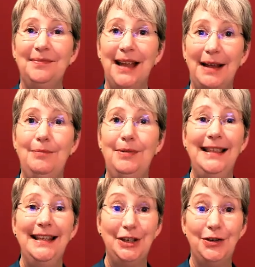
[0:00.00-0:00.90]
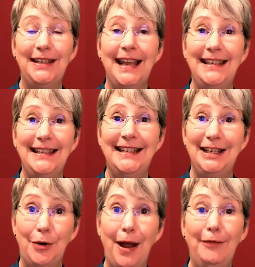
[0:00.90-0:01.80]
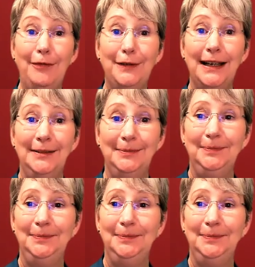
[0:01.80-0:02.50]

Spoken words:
can bring the success that you're after.